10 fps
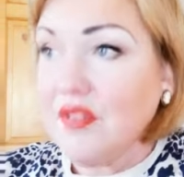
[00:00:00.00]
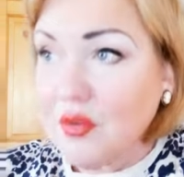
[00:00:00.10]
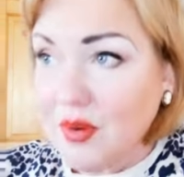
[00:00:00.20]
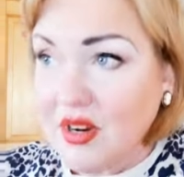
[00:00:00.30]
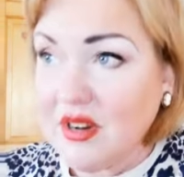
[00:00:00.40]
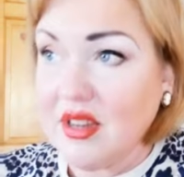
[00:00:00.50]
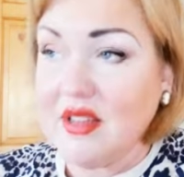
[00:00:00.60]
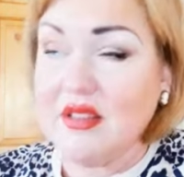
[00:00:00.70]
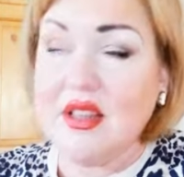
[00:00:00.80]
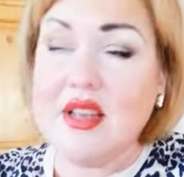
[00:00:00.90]
you're wearing
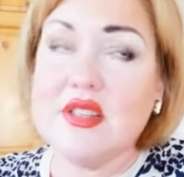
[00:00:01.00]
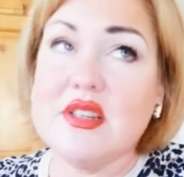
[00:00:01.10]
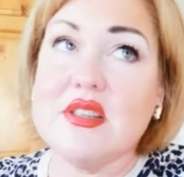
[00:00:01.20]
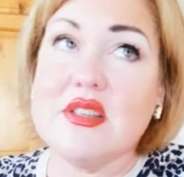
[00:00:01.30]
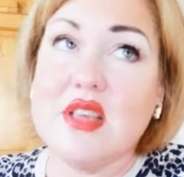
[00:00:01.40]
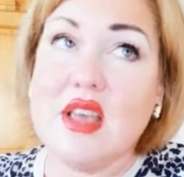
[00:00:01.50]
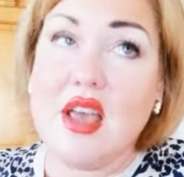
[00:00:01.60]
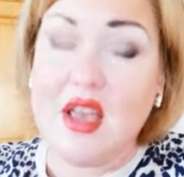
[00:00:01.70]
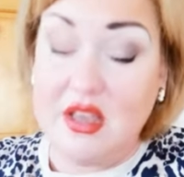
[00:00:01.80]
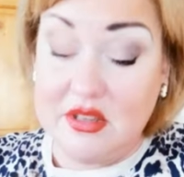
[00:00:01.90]
eyelashes
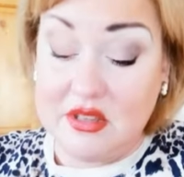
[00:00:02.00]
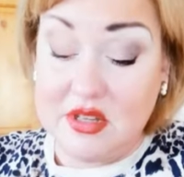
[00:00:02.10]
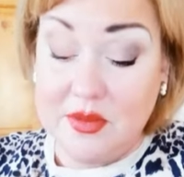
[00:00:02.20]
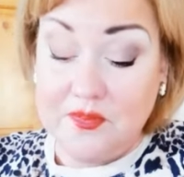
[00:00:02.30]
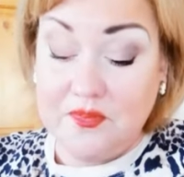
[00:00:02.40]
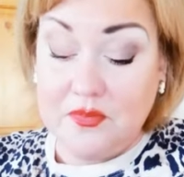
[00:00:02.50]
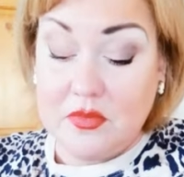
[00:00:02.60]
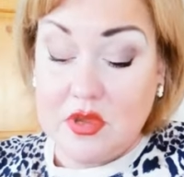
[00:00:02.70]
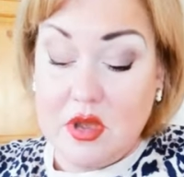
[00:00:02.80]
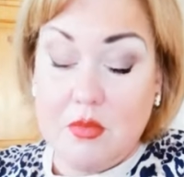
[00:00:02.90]
and
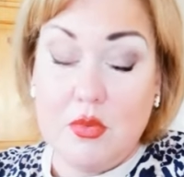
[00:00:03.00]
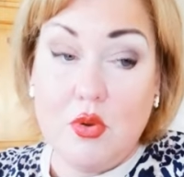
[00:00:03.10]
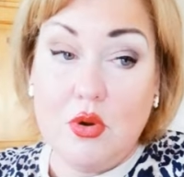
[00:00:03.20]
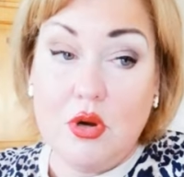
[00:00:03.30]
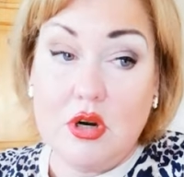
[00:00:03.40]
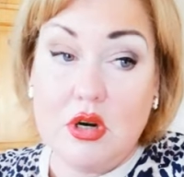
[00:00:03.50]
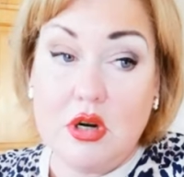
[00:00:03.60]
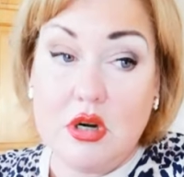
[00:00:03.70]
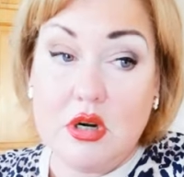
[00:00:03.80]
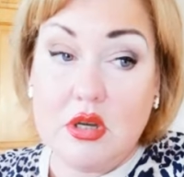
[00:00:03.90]

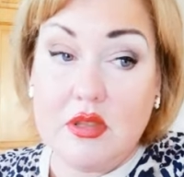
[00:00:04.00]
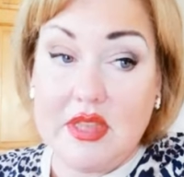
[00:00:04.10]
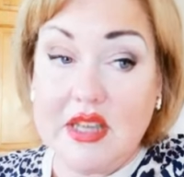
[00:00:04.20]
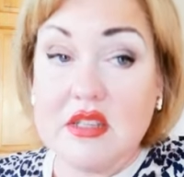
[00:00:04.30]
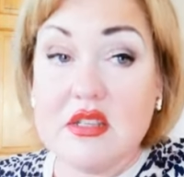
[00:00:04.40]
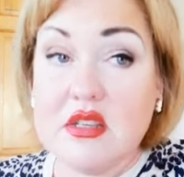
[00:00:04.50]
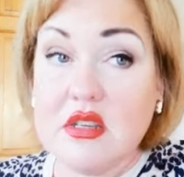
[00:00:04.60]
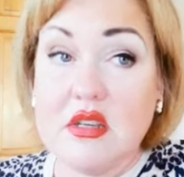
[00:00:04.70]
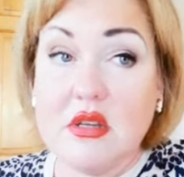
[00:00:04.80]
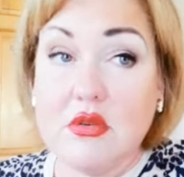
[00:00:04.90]
more things,
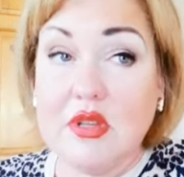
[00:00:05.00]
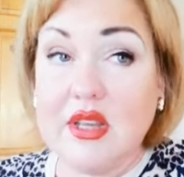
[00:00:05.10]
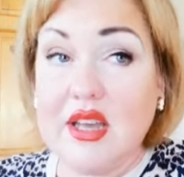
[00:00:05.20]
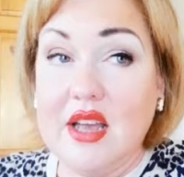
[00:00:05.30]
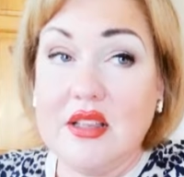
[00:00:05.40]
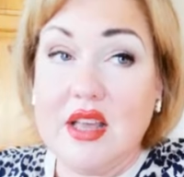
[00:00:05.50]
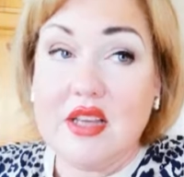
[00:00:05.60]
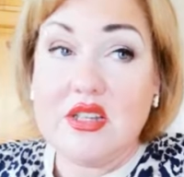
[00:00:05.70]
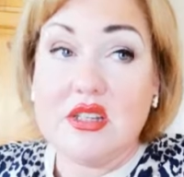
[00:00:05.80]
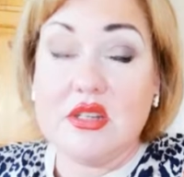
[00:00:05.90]
you know, like
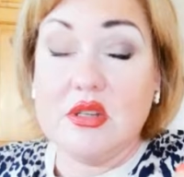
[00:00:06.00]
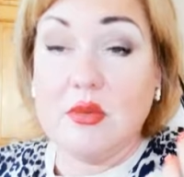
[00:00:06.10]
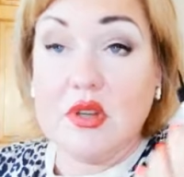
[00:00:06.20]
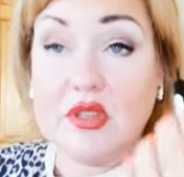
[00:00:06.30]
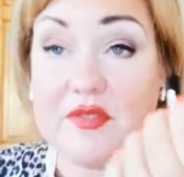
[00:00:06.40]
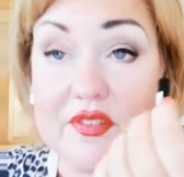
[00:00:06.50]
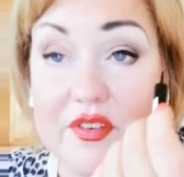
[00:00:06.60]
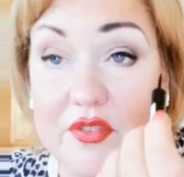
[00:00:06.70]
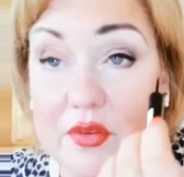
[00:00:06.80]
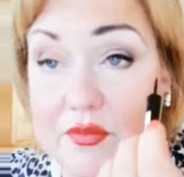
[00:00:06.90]
eyelashes, and you want the
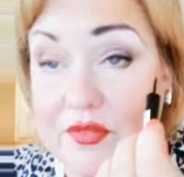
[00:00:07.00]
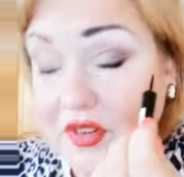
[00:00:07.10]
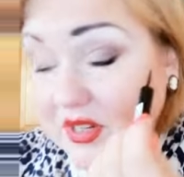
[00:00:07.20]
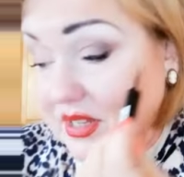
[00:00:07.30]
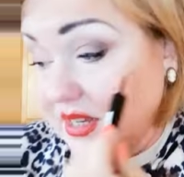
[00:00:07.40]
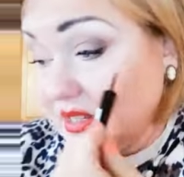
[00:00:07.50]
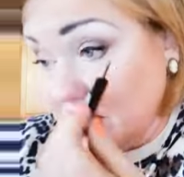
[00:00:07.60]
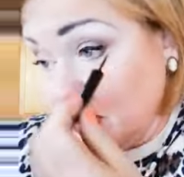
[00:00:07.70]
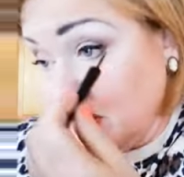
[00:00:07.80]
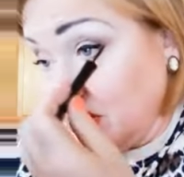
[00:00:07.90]
va-va-voom for at night,
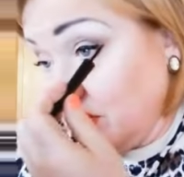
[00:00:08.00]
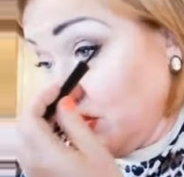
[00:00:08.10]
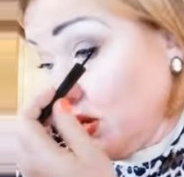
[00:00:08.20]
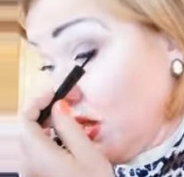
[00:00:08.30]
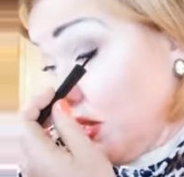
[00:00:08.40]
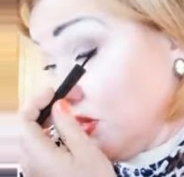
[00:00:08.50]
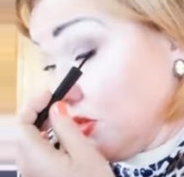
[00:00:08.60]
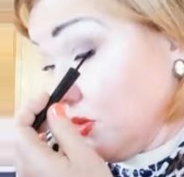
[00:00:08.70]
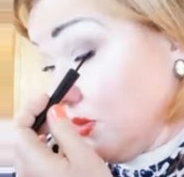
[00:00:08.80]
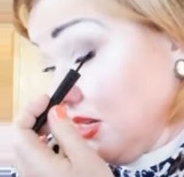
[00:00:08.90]
you know.
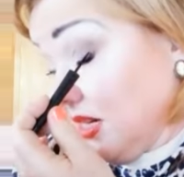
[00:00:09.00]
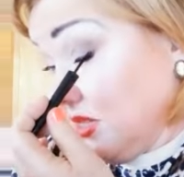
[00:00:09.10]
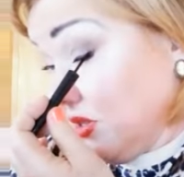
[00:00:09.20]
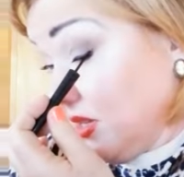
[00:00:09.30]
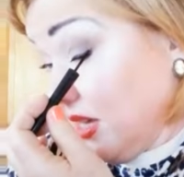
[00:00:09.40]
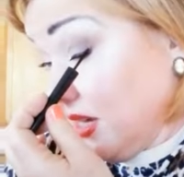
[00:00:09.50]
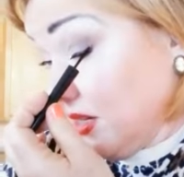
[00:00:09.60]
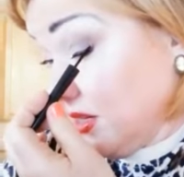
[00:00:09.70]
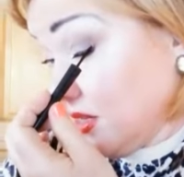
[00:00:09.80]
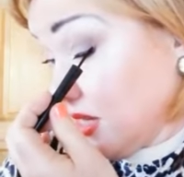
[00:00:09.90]
So what I do then
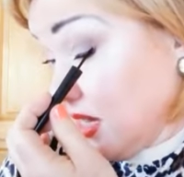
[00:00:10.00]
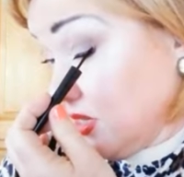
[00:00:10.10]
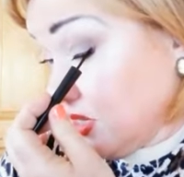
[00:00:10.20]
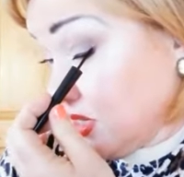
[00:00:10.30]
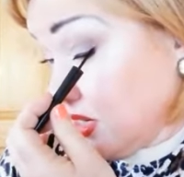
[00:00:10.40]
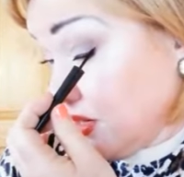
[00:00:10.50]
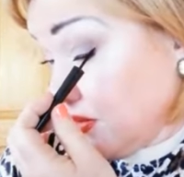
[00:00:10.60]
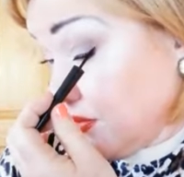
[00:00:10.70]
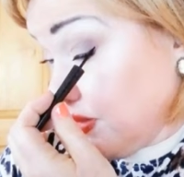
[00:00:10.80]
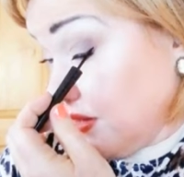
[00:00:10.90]
is I just get a
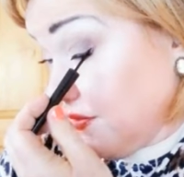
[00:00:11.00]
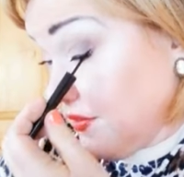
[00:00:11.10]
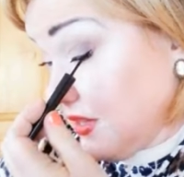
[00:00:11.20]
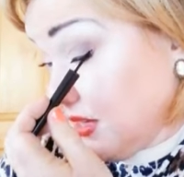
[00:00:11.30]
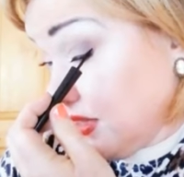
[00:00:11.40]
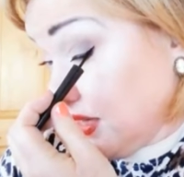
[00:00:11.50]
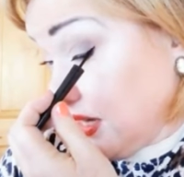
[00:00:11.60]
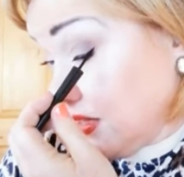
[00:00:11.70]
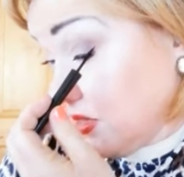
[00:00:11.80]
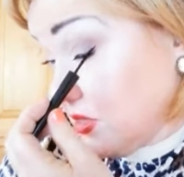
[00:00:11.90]
wee flick at the
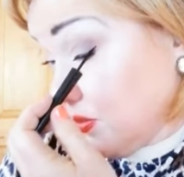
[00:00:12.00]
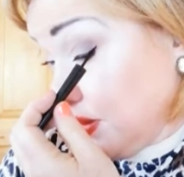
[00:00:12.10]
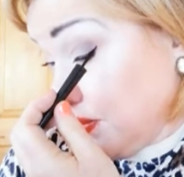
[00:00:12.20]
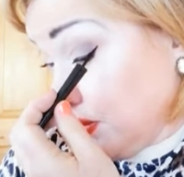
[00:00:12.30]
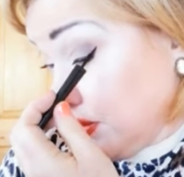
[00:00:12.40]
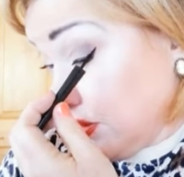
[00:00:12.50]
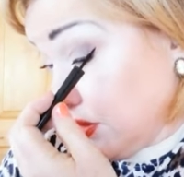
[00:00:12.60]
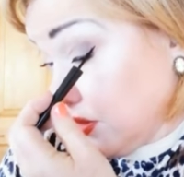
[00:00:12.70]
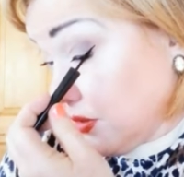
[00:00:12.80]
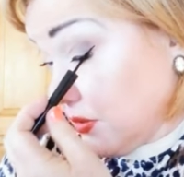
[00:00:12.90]
end. Some people do
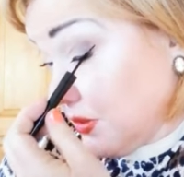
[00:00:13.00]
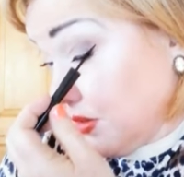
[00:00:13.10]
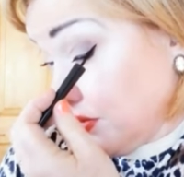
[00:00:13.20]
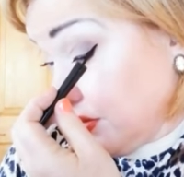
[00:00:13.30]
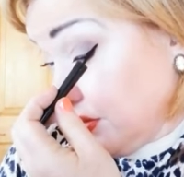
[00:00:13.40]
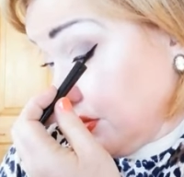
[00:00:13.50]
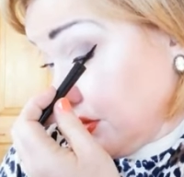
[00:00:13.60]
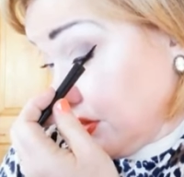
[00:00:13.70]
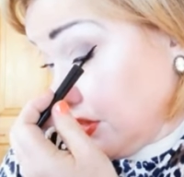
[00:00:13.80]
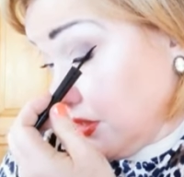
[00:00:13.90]
it the other way around.
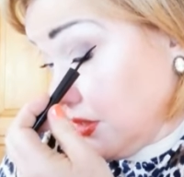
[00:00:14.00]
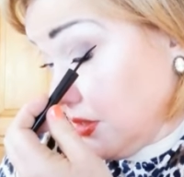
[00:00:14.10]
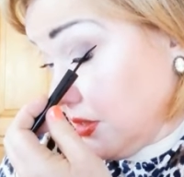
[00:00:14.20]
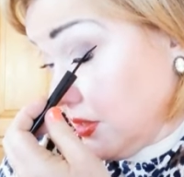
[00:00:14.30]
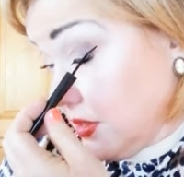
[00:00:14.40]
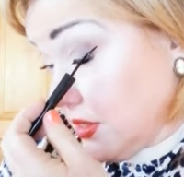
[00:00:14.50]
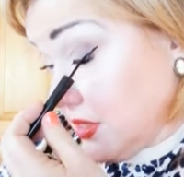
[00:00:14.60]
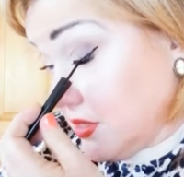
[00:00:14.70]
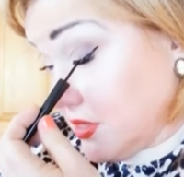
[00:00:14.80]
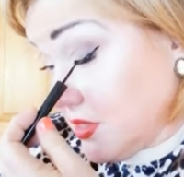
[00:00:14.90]

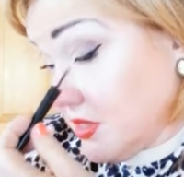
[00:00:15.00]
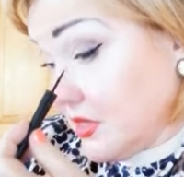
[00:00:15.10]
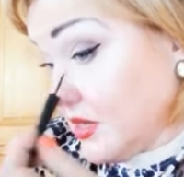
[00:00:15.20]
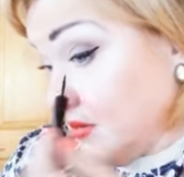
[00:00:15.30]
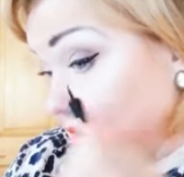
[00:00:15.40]
I just do it that